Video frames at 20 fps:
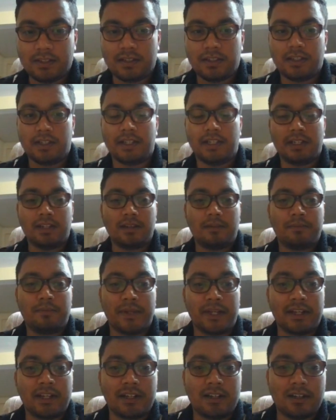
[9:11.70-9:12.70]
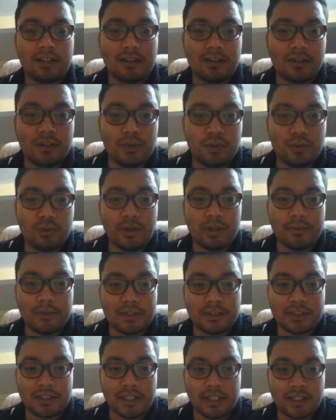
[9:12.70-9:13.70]
Here beginner do a
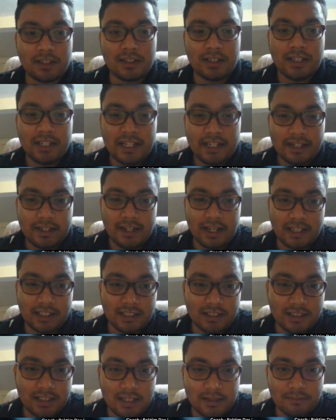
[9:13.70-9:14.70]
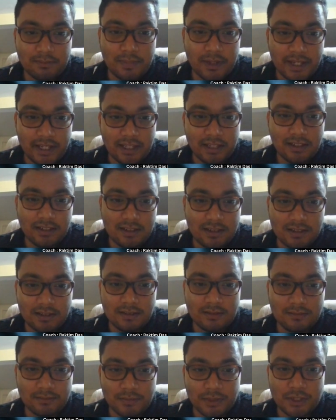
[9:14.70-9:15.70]
mistake. Rather than playing
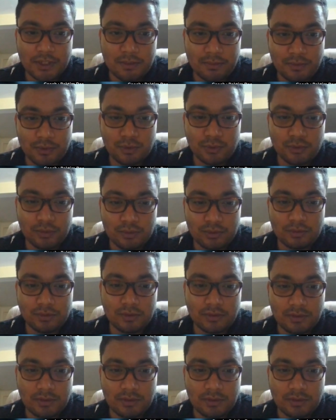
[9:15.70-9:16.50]
bishop to